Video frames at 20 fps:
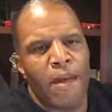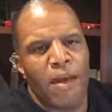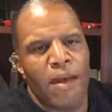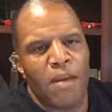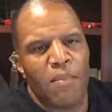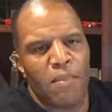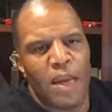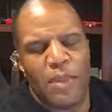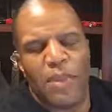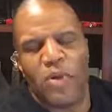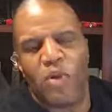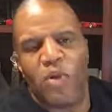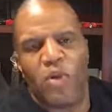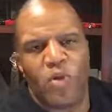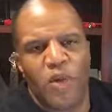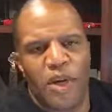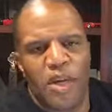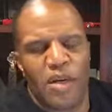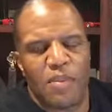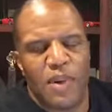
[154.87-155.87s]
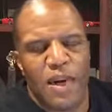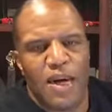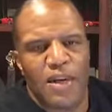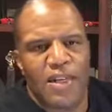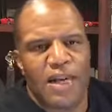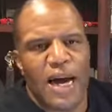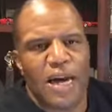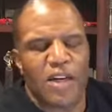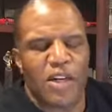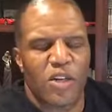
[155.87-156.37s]
Maybe we'll read about
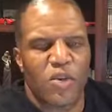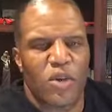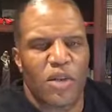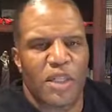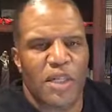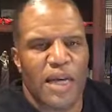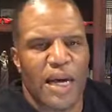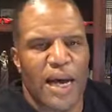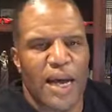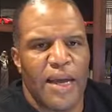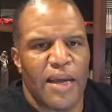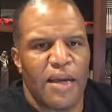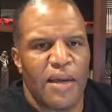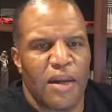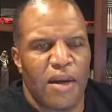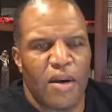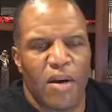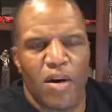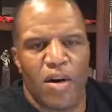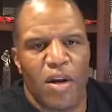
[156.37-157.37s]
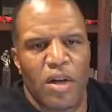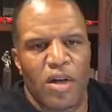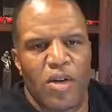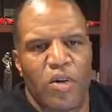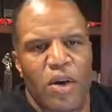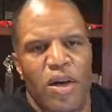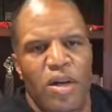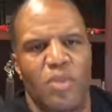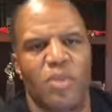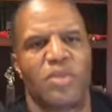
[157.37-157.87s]
Dr. Dorothy Height and her
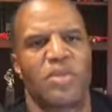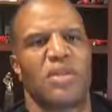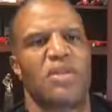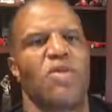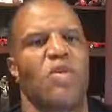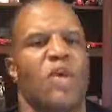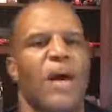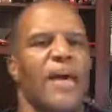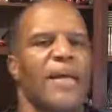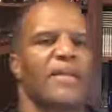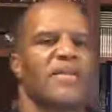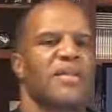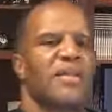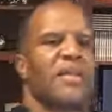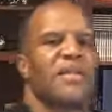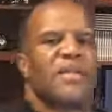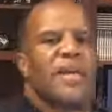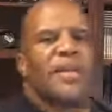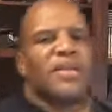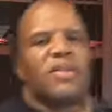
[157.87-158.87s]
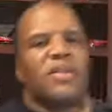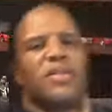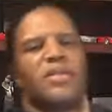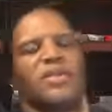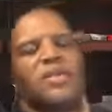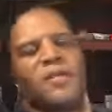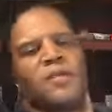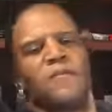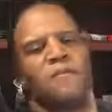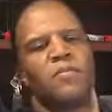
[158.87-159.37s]
incredible civil rights
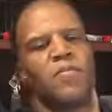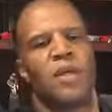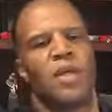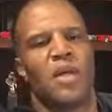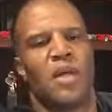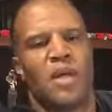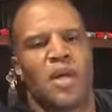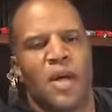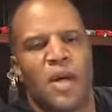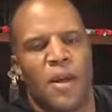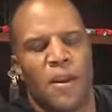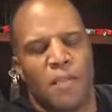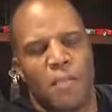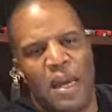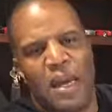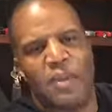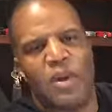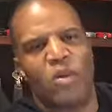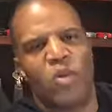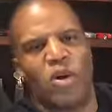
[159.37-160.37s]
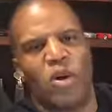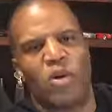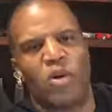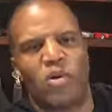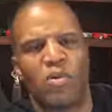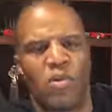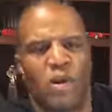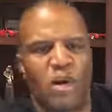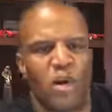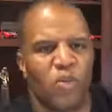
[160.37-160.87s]
successes. Maybe
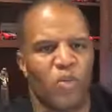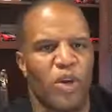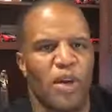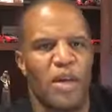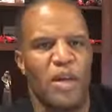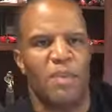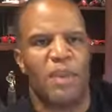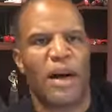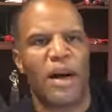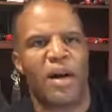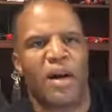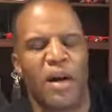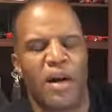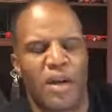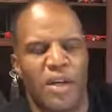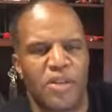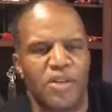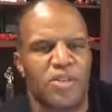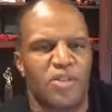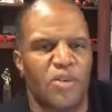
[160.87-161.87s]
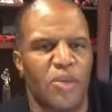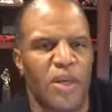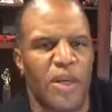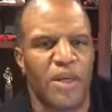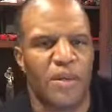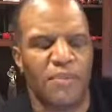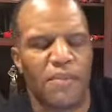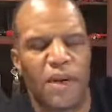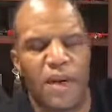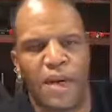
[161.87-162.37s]
we'll read about our
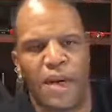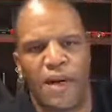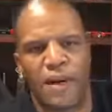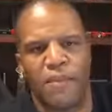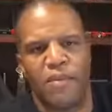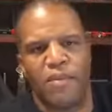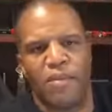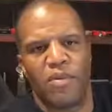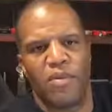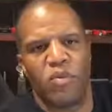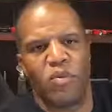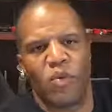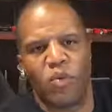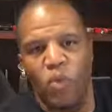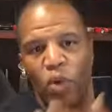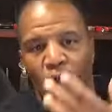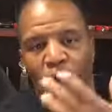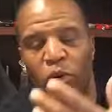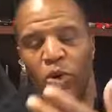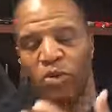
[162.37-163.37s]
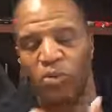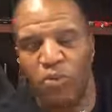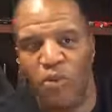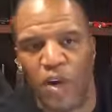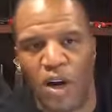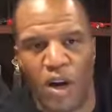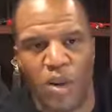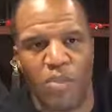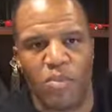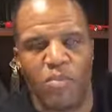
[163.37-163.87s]
history, where we're
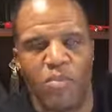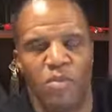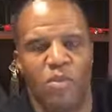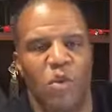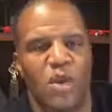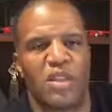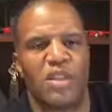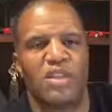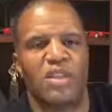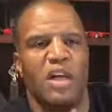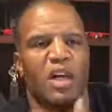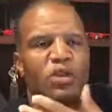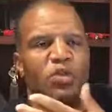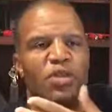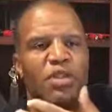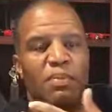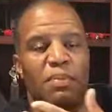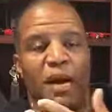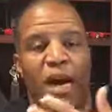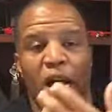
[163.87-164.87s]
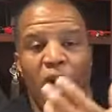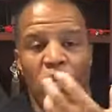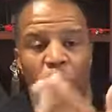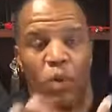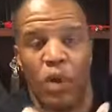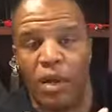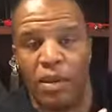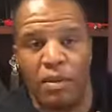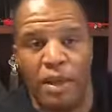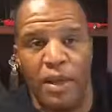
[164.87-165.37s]
from, what this country's about,
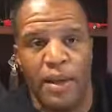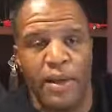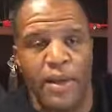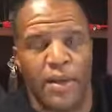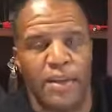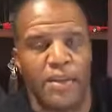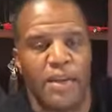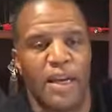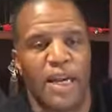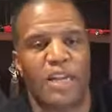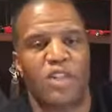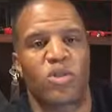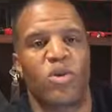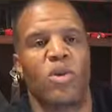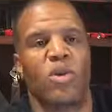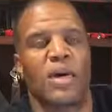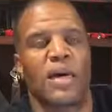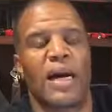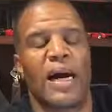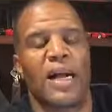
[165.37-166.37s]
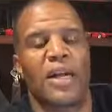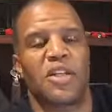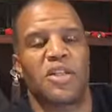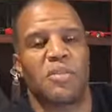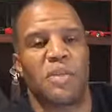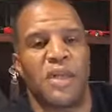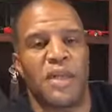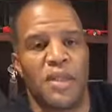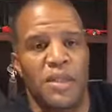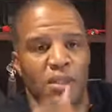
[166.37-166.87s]
what a electoral college
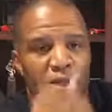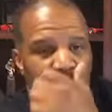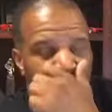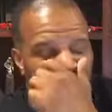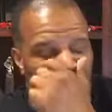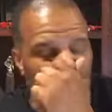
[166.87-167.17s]
means.